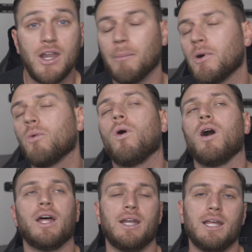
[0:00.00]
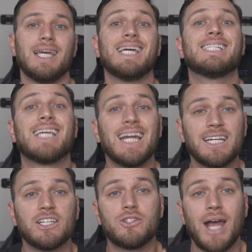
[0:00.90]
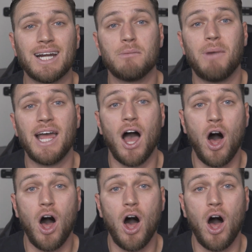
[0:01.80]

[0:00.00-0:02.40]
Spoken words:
Number 1 is getting distracted by